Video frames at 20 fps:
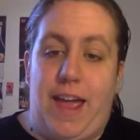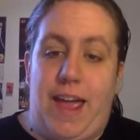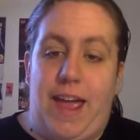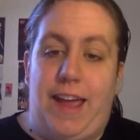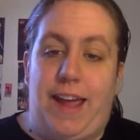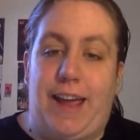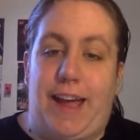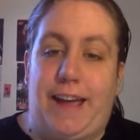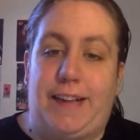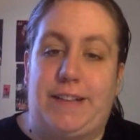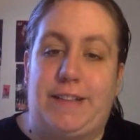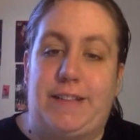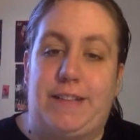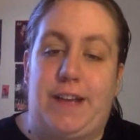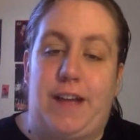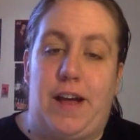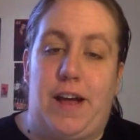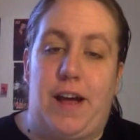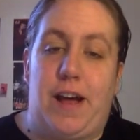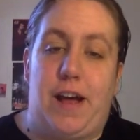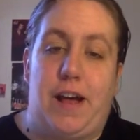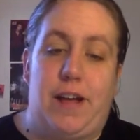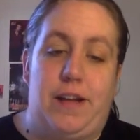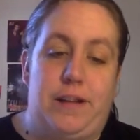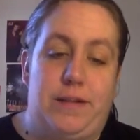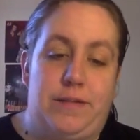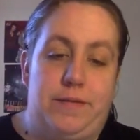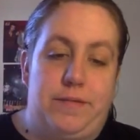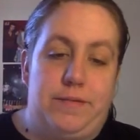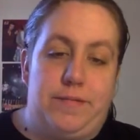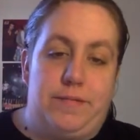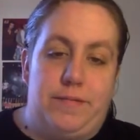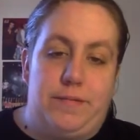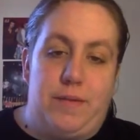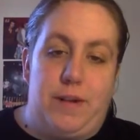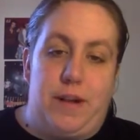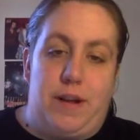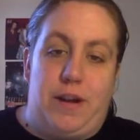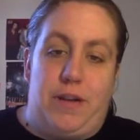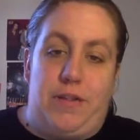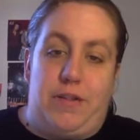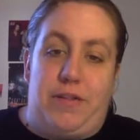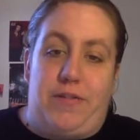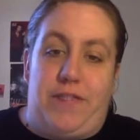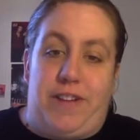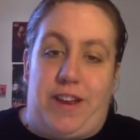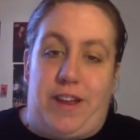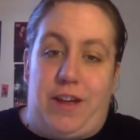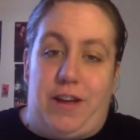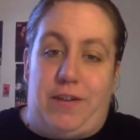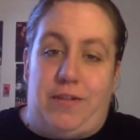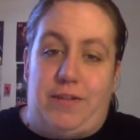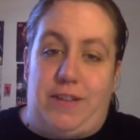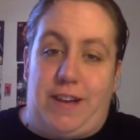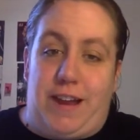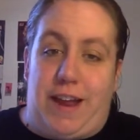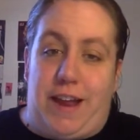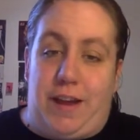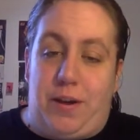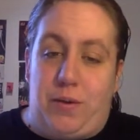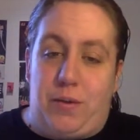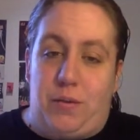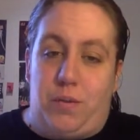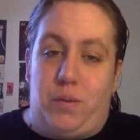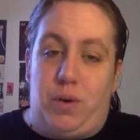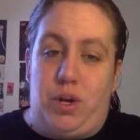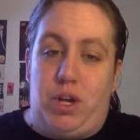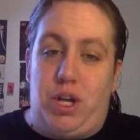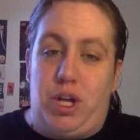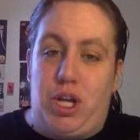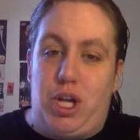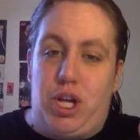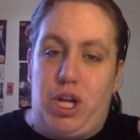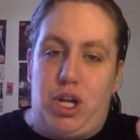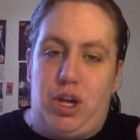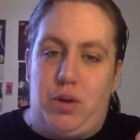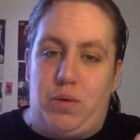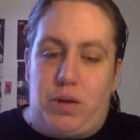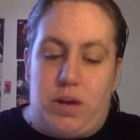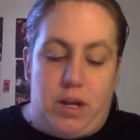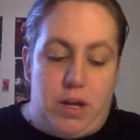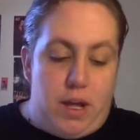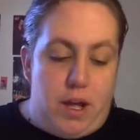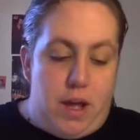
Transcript: Hey guys, another video today. Woo!